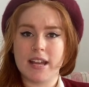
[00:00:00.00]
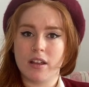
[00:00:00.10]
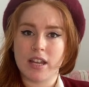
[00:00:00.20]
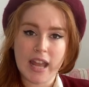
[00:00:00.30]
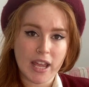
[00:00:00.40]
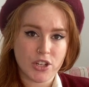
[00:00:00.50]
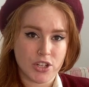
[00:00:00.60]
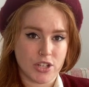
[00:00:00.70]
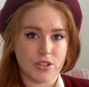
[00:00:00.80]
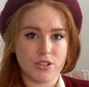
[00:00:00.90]

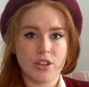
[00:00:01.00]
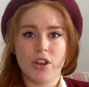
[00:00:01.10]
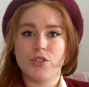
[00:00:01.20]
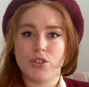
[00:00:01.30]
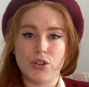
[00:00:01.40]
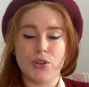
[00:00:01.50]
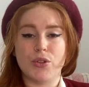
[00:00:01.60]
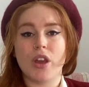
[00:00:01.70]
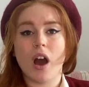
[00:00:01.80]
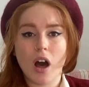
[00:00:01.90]
connections to
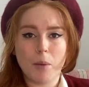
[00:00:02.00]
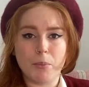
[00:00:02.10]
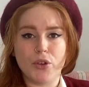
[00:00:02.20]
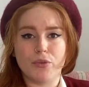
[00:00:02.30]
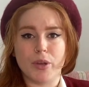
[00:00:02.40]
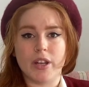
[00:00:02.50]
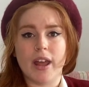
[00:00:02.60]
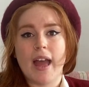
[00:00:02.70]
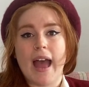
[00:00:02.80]
the art movement